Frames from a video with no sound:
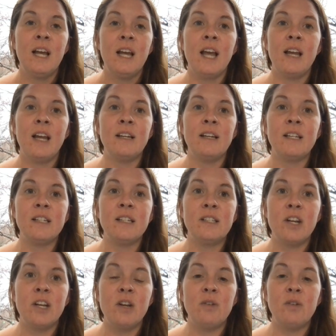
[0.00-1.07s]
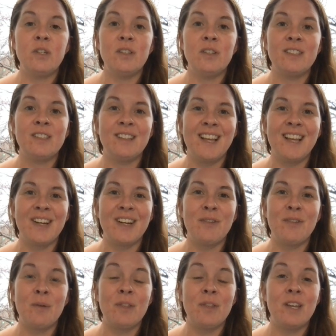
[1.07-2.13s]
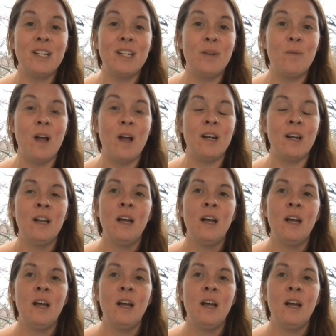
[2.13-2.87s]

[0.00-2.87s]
and continue to select for what they did want,